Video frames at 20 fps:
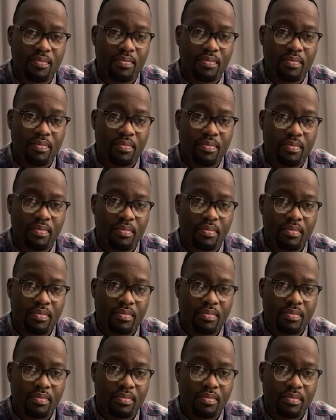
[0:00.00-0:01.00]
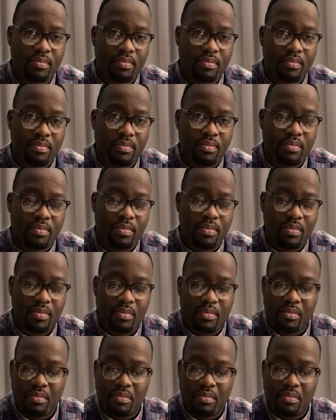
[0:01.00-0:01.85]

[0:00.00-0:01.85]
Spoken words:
(silence)